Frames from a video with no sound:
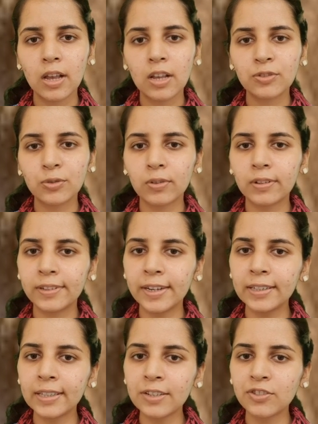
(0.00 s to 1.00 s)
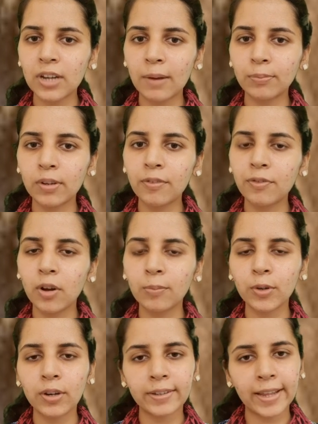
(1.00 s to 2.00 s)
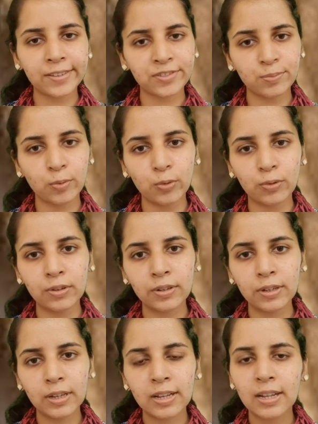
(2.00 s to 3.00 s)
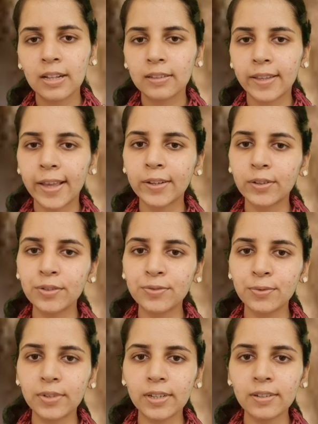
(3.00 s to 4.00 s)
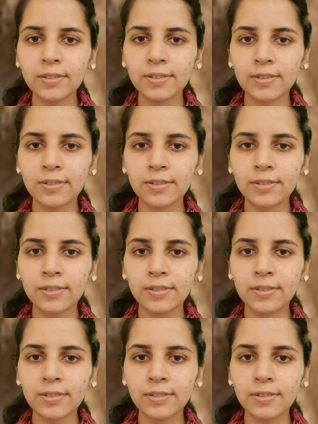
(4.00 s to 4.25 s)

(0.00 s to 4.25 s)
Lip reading: So read the chapter from your textbook. Thank you students.